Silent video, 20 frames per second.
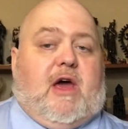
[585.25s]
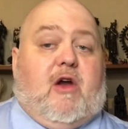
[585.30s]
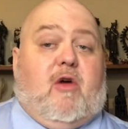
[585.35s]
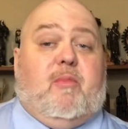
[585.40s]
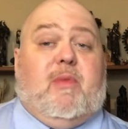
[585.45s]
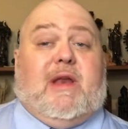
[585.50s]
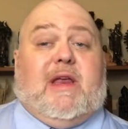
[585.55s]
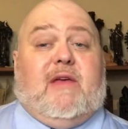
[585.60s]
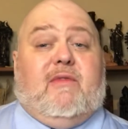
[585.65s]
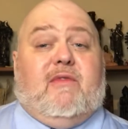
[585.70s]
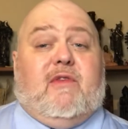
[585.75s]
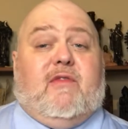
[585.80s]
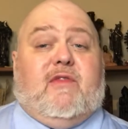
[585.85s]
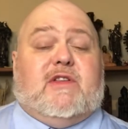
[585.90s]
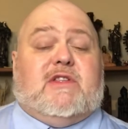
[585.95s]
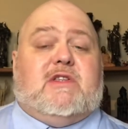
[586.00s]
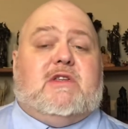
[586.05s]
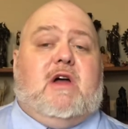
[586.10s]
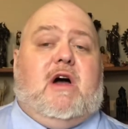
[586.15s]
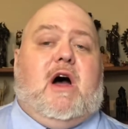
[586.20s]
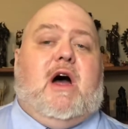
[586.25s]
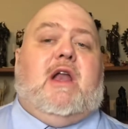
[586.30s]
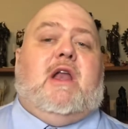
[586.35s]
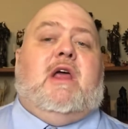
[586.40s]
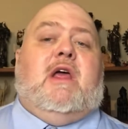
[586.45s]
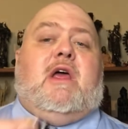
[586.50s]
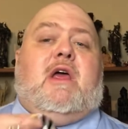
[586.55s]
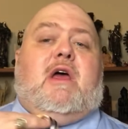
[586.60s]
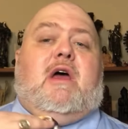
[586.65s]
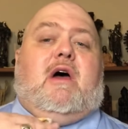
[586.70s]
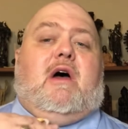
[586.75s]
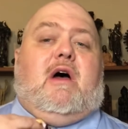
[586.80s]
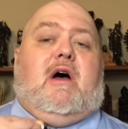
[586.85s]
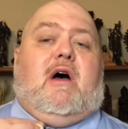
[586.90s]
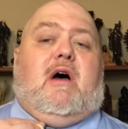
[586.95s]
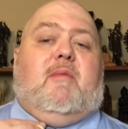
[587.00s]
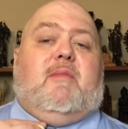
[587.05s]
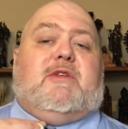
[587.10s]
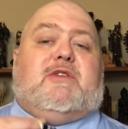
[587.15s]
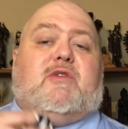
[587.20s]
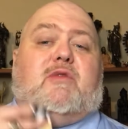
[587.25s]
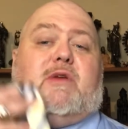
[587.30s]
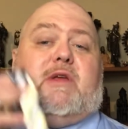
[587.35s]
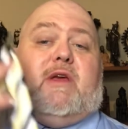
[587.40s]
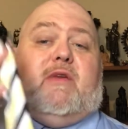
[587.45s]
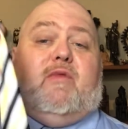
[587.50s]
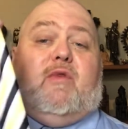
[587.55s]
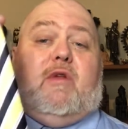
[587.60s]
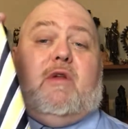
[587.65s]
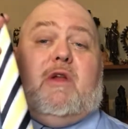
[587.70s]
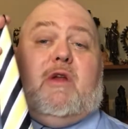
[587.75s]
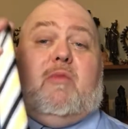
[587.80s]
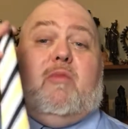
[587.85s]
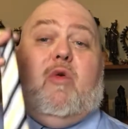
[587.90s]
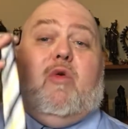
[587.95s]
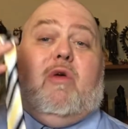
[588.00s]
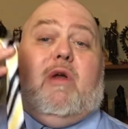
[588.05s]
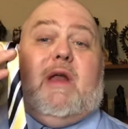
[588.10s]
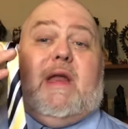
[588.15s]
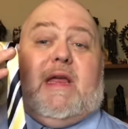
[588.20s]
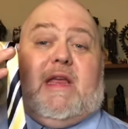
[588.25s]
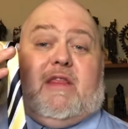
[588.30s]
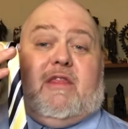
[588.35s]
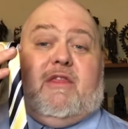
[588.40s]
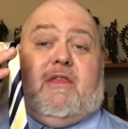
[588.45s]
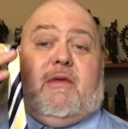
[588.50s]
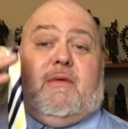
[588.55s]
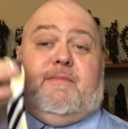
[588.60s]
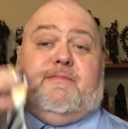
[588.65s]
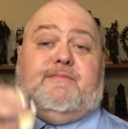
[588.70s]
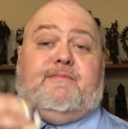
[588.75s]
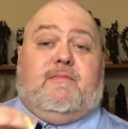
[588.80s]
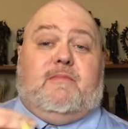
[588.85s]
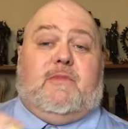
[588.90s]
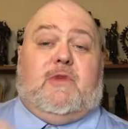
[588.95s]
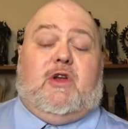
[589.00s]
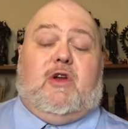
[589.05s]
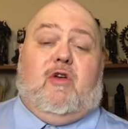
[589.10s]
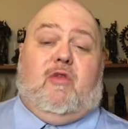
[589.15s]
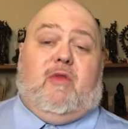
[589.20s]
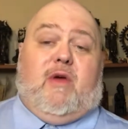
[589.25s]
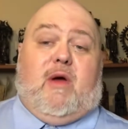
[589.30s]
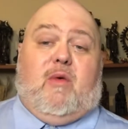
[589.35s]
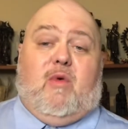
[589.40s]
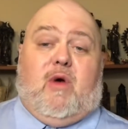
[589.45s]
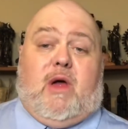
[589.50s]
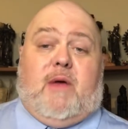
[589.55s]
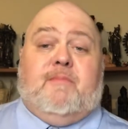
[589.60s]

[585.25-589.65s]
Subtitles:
But even if it's not, it's going to give you a little more length, that way.